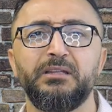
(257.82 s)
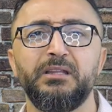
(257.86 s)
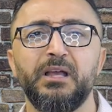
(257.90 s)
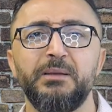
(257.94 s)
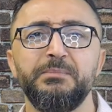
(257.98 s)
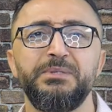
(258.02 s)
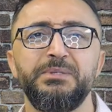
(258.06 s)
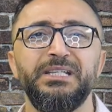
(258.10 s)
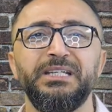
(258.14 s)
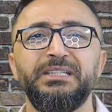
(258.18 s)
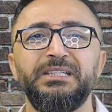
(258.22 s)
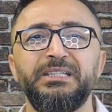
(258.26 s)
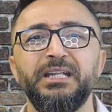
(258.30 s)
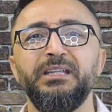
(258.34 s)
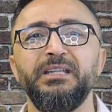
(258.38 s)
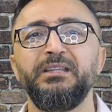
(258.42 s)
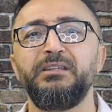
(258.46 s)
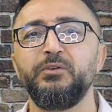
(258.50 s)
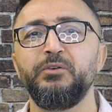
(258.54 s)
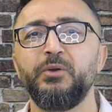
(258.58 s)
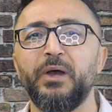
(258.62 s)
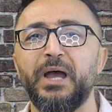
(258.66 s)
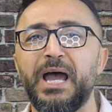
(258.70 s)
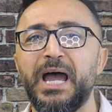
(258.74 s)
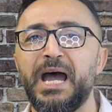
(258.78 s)
times they tend
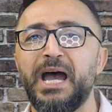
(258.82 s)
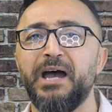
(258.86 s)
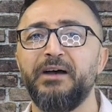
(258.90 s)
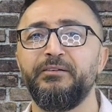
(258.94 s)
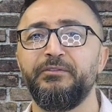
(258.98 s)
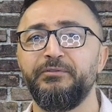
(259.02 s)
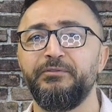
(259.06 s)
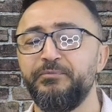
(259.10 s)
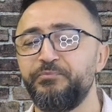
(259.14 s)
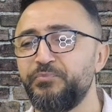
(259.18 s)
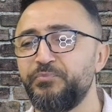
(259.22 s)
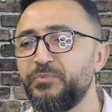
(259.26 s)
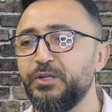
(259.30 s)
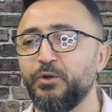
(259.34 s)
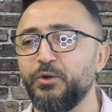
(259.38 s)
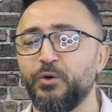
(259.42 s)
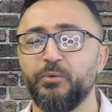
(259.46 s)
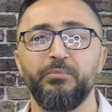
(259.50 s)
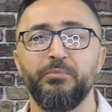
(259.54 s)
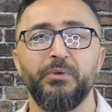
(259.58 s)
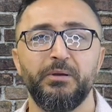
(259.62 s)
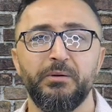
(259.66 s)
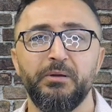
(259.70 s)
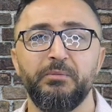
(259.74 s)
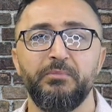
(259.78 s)
to have, you know,
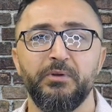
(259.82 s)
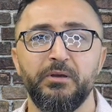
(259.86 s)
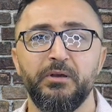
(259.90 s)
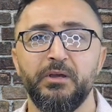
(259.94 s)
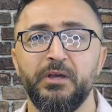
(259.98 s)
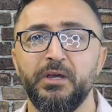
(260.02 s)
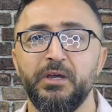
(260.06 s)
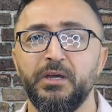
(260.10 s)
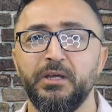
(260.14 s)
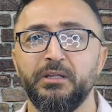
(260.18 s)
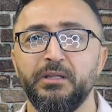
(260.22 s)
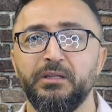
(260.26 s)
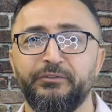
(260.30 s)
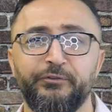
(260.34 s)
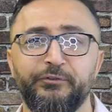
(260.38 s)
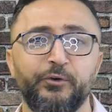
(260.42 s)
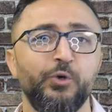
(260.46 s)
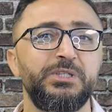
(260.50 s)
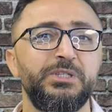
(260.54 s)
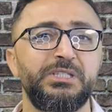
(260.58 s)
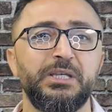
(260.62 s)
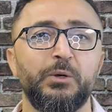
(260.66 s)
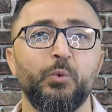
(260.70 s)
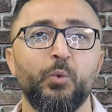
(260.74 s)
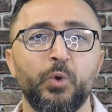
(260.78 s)
uh, the
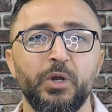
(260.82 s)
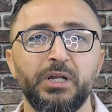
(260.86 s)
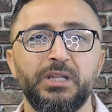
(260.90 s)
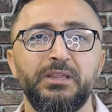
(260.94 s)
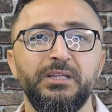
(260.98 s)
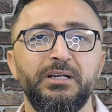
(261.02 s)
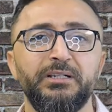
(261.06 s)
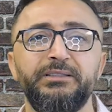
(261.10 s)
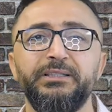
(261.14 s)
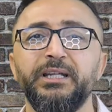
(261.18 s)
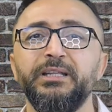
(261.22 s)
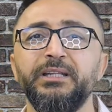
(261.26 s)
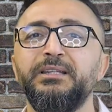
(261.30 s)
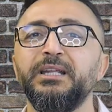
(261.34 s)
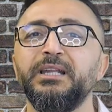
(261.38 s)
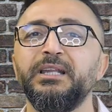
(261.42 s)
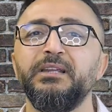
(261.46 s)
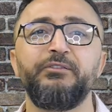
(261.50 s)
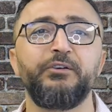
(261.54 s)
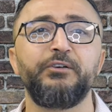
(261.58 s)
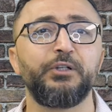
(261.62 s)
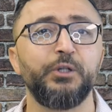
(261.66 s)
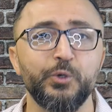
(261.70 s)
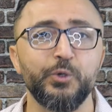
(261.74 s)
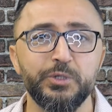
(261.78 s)
folks that work there tend to
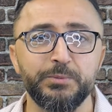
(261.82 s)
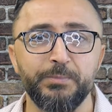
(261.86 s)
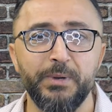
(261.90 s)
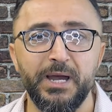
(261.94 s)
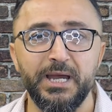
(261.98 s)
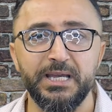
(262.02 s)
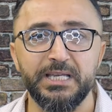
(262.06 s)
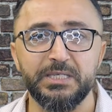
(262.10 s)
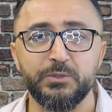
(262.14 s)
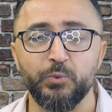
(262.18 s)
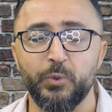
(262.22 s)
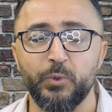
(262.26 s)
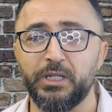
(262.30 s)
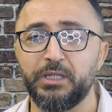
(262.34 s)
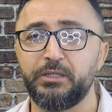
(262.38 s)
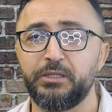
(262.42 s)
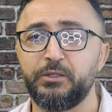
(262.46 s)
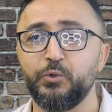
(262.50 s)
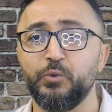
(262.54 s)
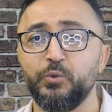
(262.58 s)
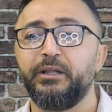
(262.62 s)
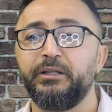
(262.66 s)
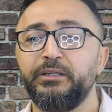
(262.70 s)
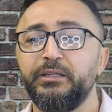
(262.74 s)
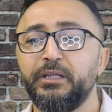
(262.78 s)
live close by as well
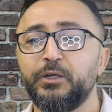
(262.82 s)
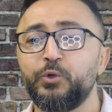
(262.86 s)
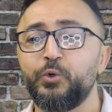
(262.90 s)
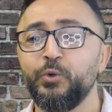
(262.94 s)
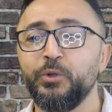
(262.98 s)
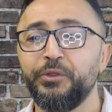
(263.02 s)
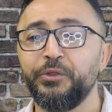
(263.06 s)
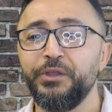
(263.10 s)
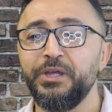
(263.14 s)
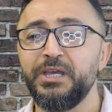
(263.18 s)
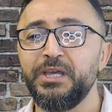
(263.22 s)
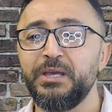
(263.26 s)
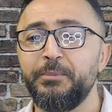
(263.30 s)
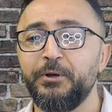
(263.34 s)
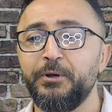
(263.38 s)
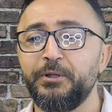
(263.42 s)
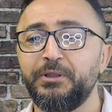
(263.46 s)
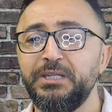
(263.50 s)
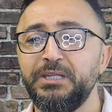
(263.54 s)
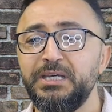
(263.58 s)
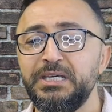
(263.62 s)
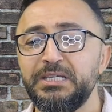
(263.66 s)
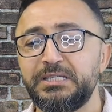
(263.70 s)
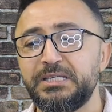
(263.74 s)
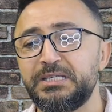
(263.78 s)
too. The cool thing about
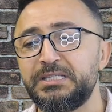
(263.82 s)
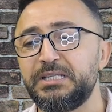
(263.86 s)
these is